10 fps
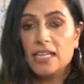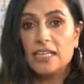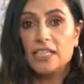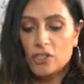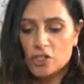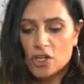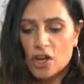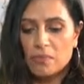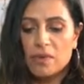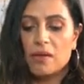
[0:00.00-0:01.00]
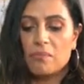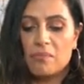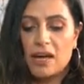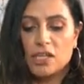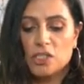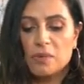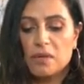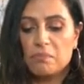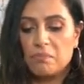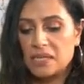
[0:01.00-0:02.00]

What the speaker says: leadership, management,